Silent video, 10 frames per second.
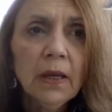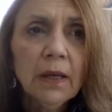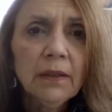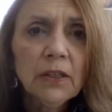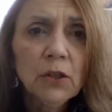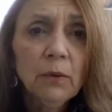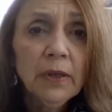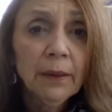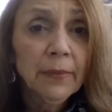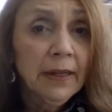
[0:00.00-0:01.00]
they told me
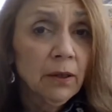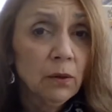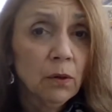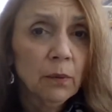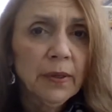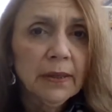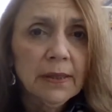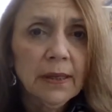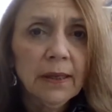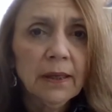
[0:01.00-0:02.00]
I might go home that
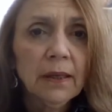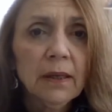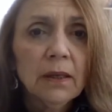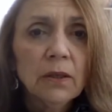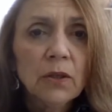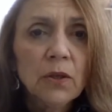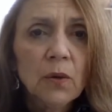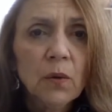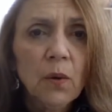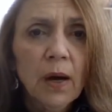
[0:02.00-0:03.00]
day.
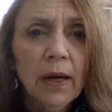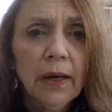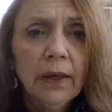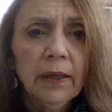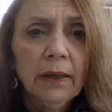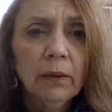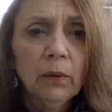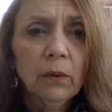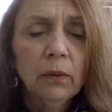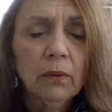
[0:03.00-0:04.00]
So
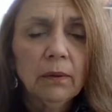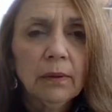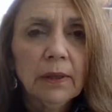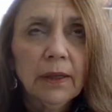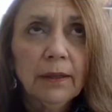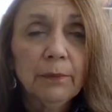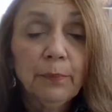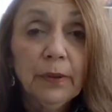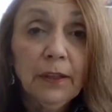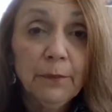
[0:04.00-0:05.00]
and
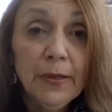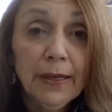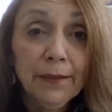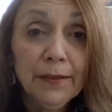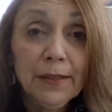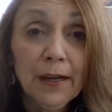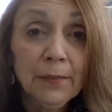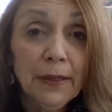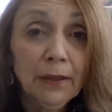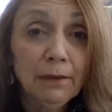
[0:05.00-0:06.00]
believe me, at the time
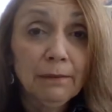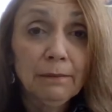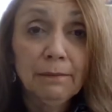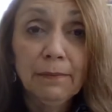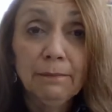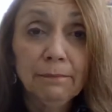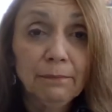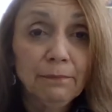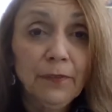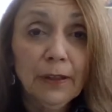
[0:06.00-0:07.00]
I
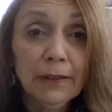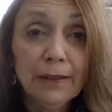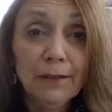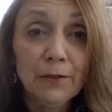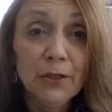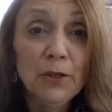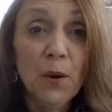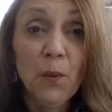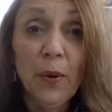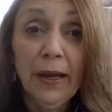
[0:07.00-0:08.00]
felt there's
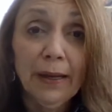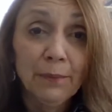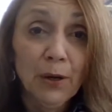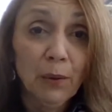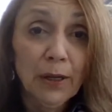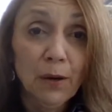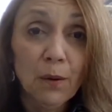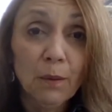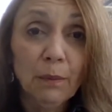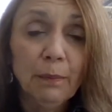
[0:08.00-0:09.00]
no way I'm going
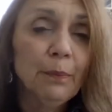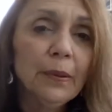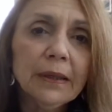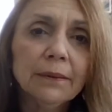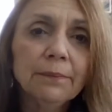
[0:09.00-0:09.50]
home, but